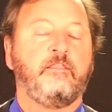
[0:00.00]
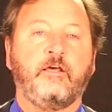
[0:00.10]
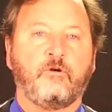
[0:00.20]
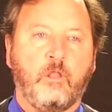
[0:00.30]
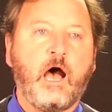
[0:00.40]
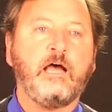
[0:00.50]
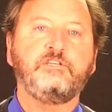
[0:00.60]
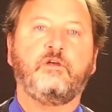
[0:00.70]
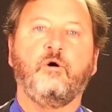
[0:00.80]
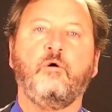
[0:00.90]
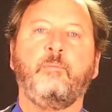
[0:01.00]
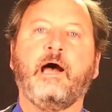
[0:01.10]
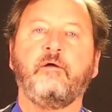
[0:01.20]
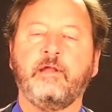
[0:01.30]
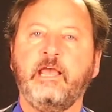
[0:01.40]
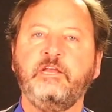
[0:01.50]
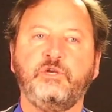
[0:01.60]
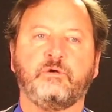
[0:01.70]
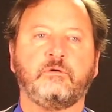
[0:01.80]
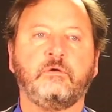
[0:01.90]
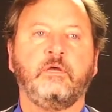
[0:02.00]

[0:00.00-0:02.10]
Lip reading: that are logical about nature.